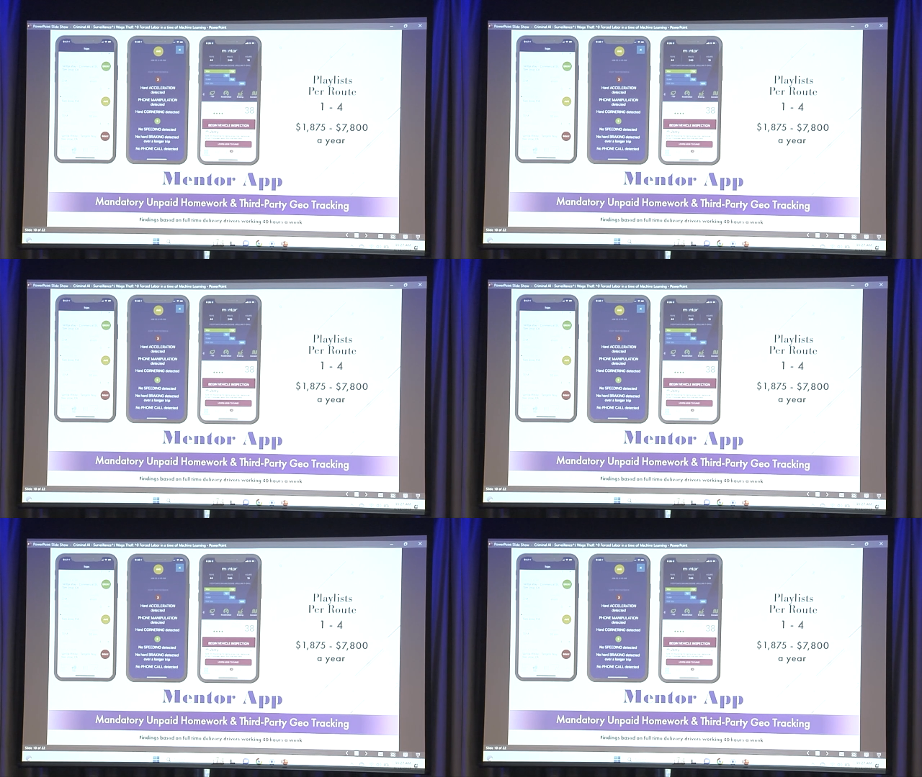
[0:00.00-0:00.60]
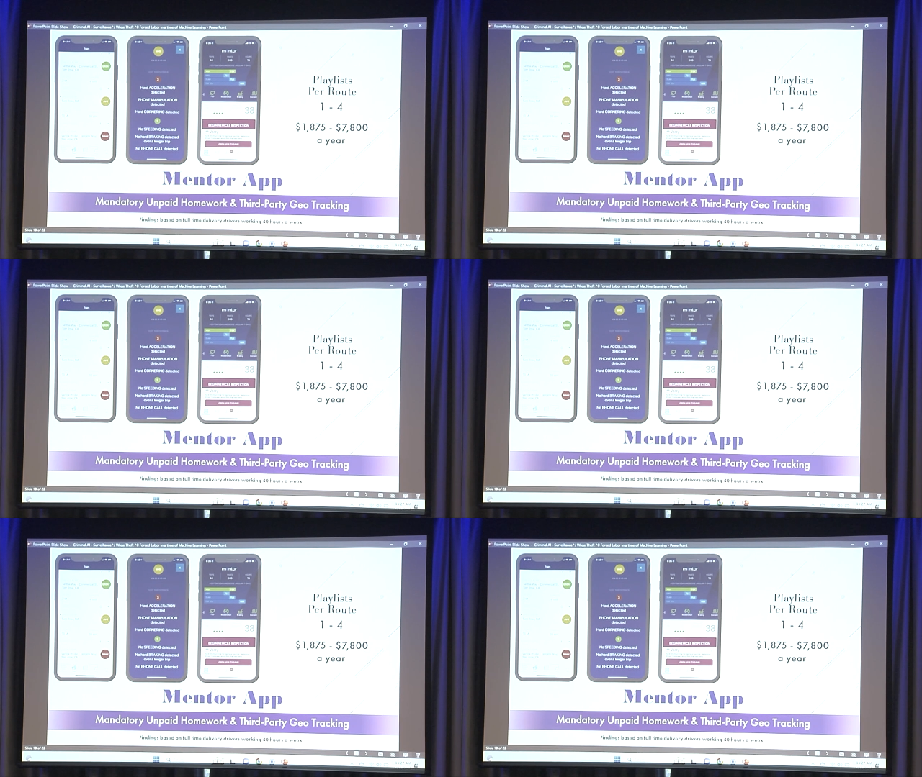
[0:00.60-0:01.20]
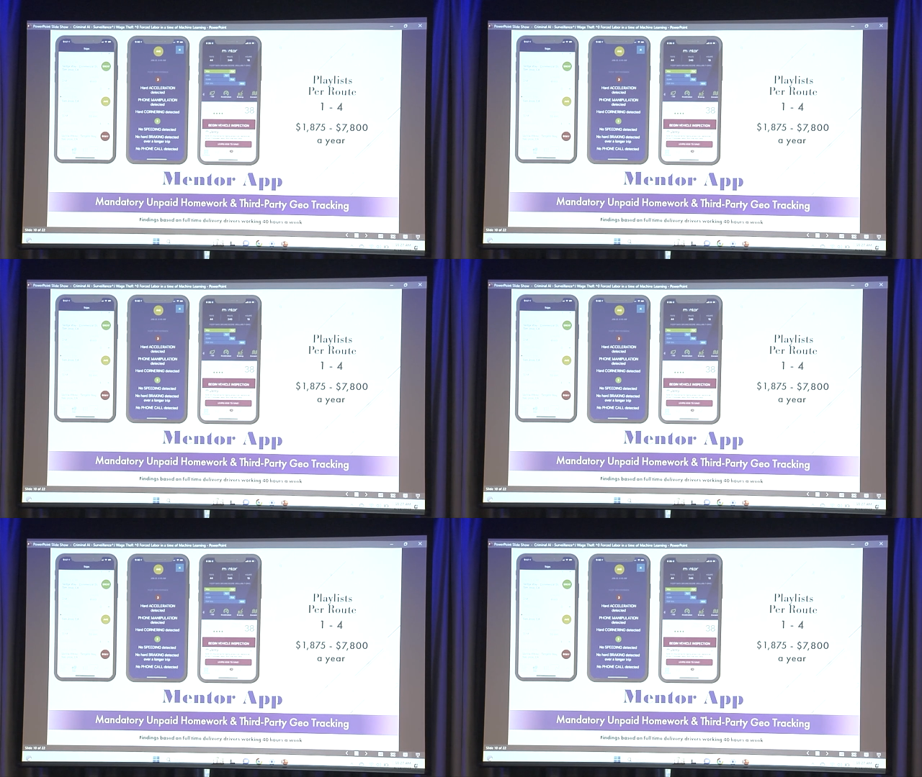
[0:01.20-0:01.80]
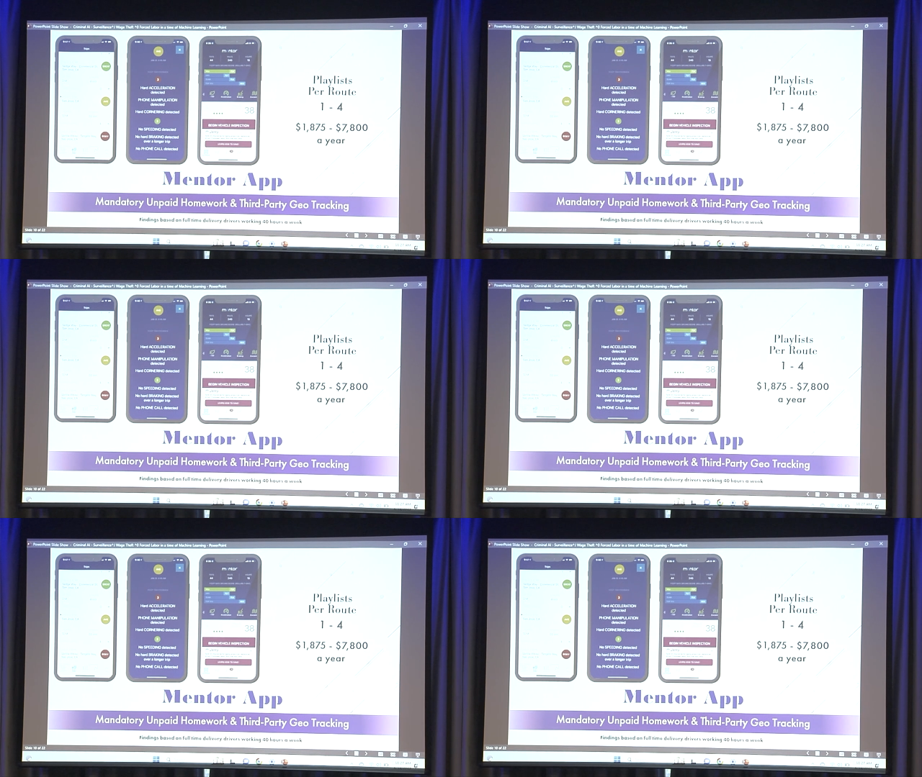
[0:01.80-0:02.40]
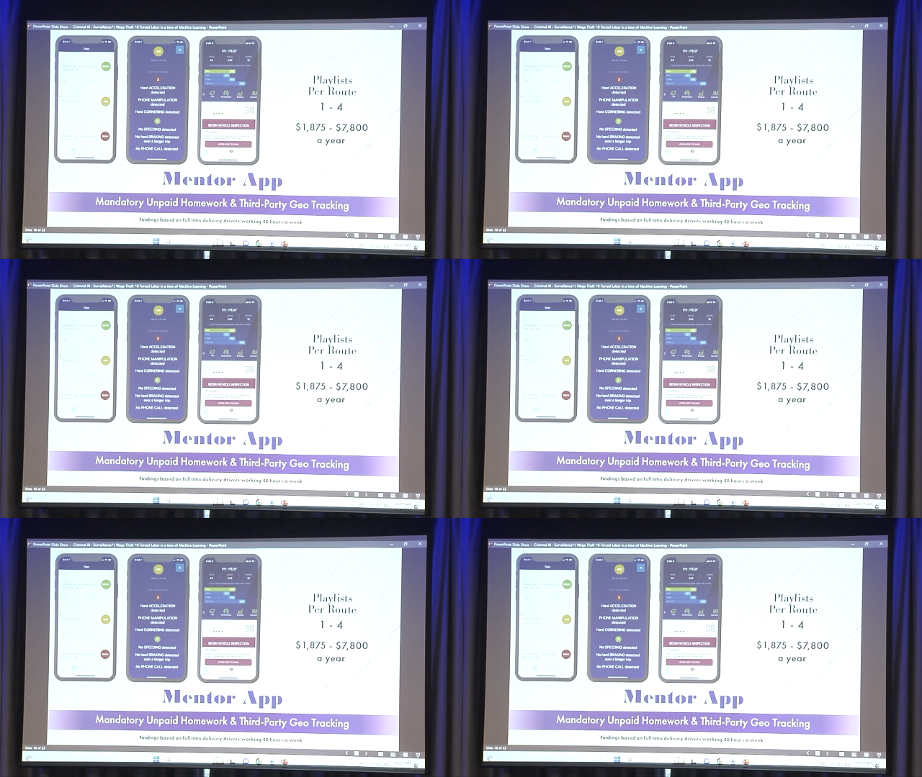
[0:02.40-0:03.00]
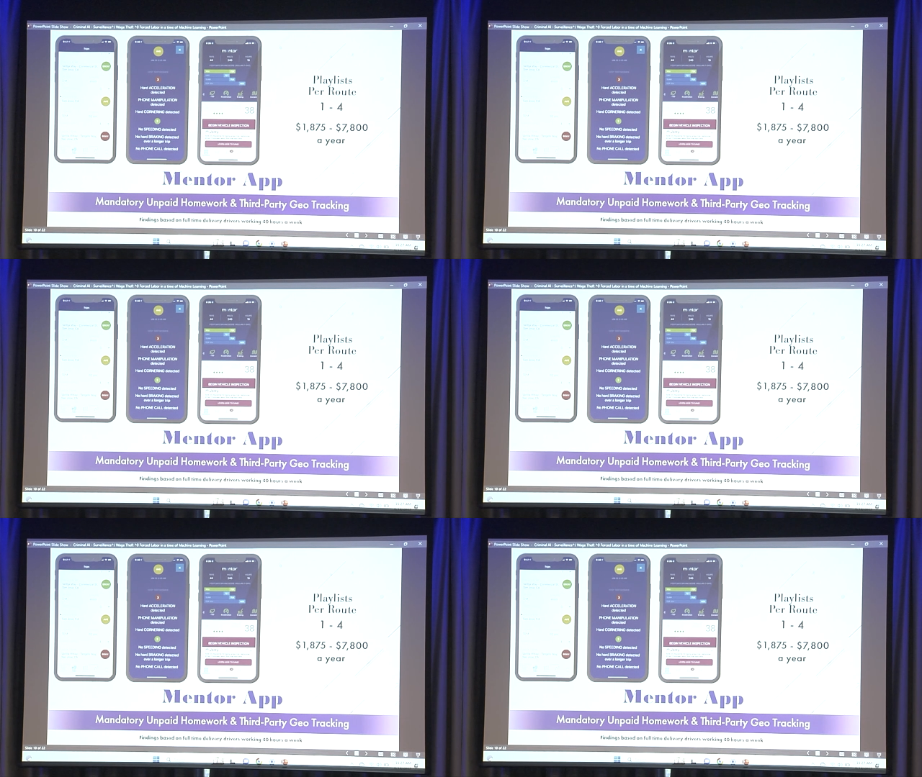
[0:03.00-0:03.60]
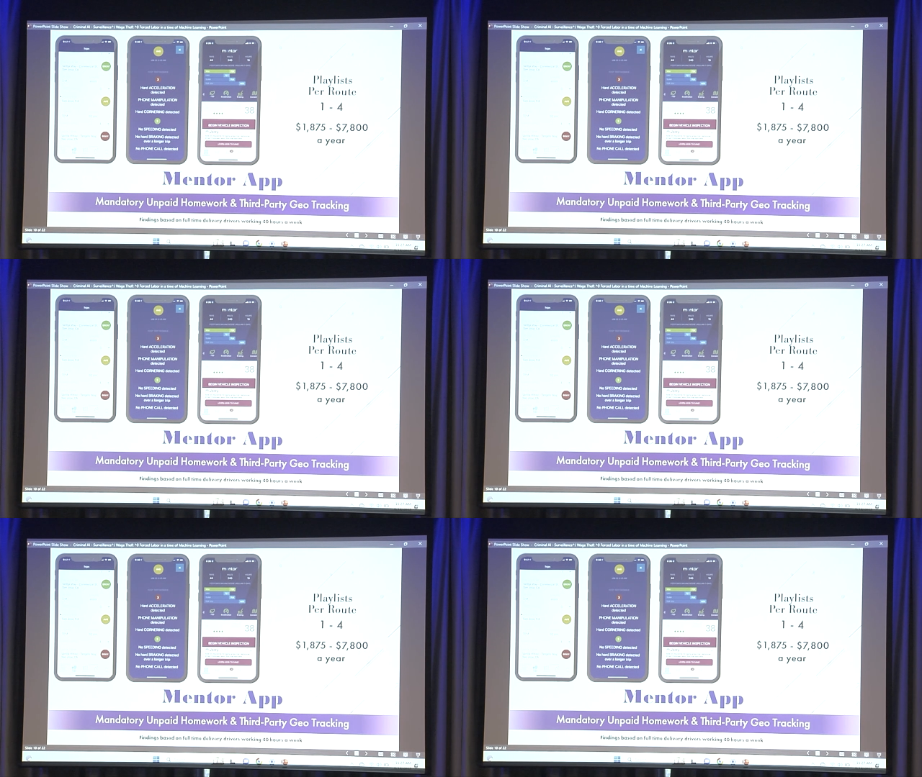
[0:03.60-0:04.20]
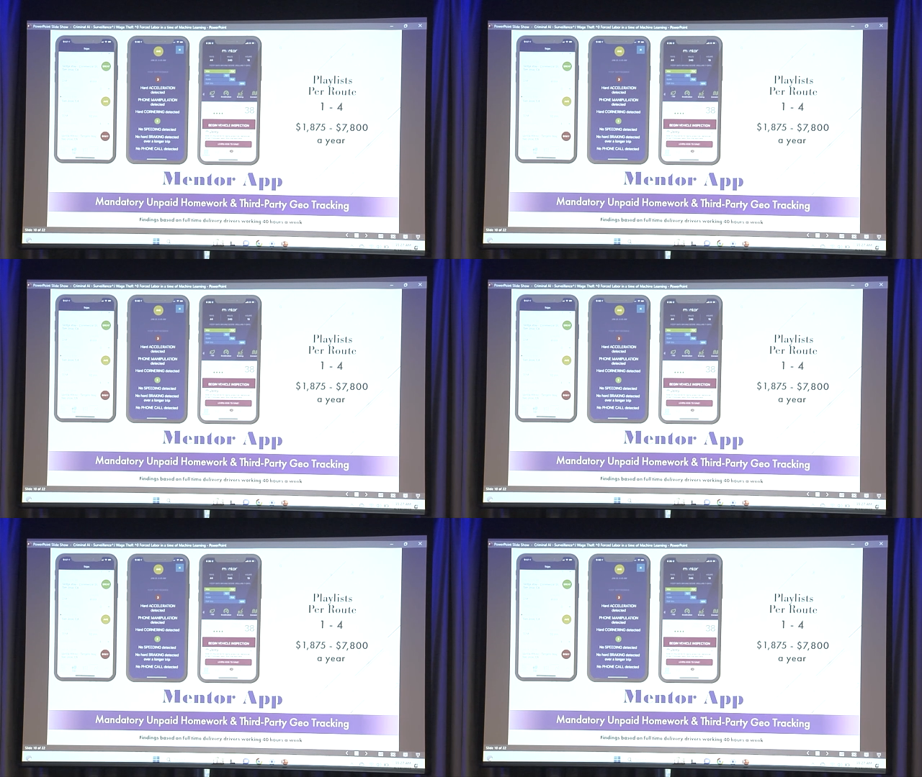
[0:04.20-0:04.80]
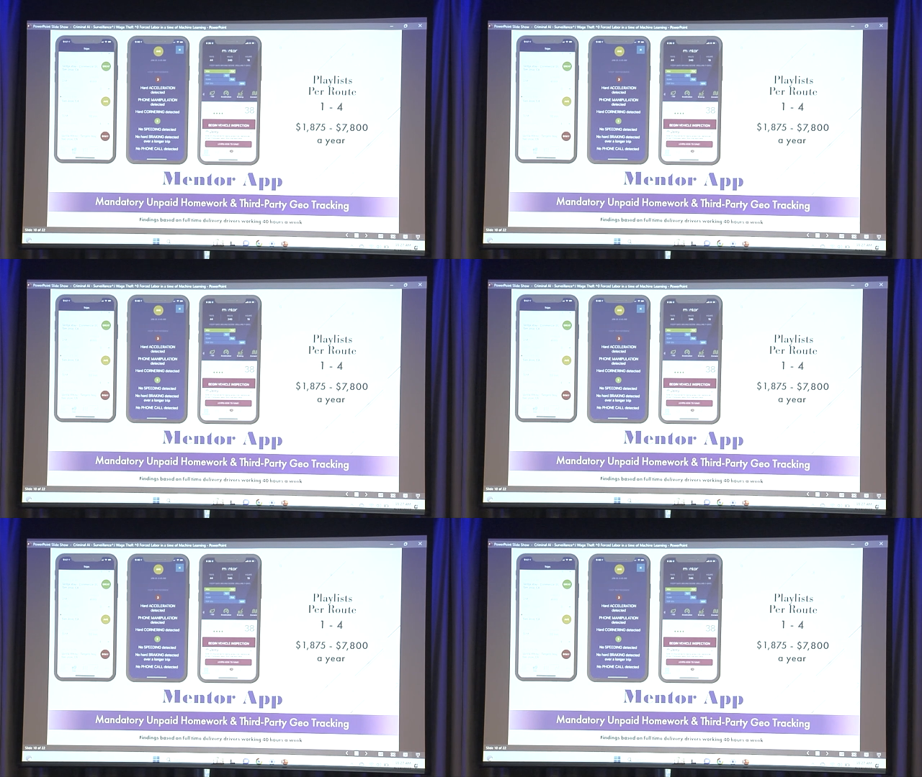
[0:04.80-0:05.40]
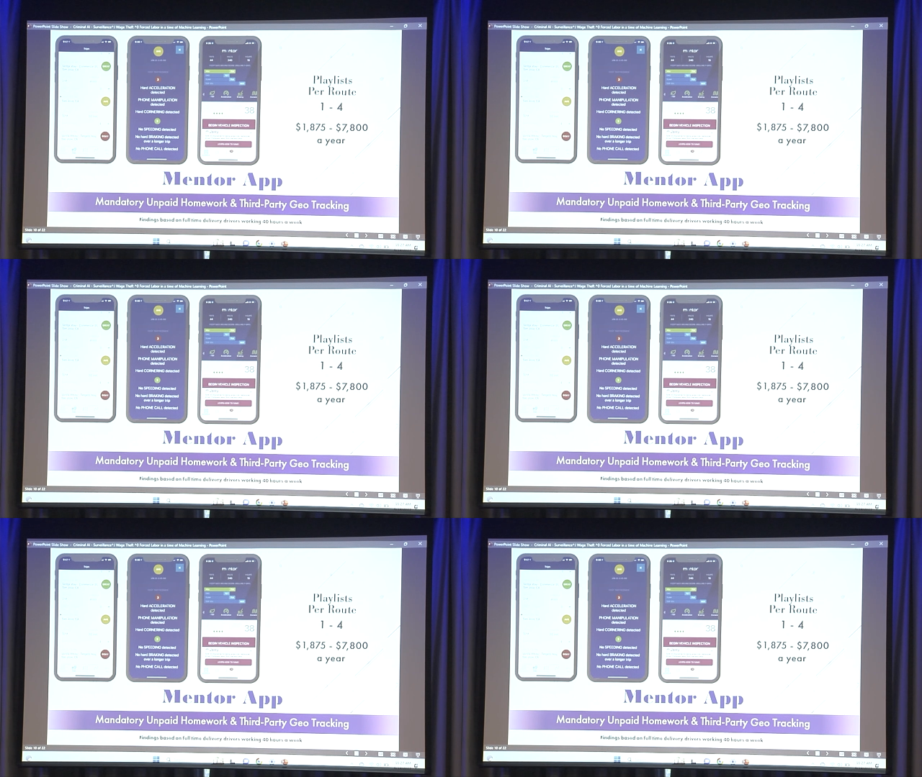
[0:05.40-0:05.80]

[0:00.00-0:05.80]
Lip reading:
Nobody's mouth can be seen.